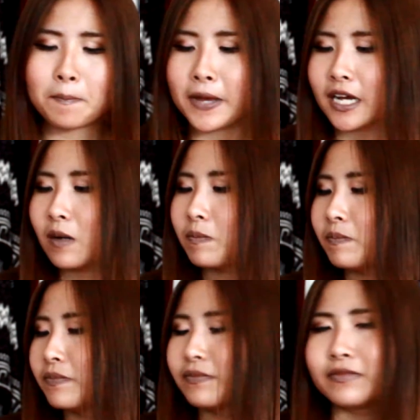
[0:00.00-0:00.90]
and pick up
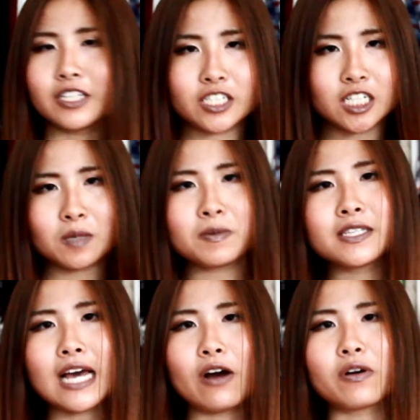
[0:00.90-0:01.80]
the cheapest
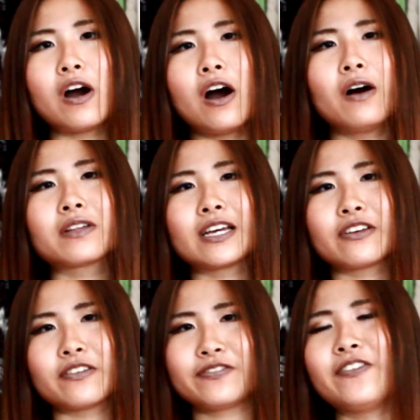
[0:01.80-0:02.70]
alcohol that you
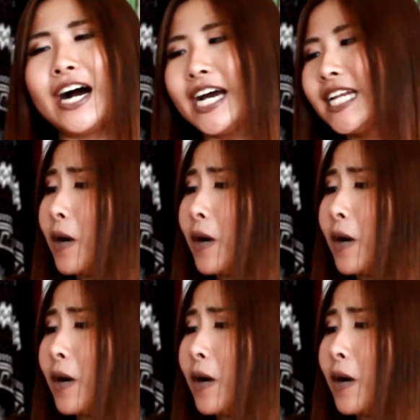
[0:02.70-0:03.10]
can find.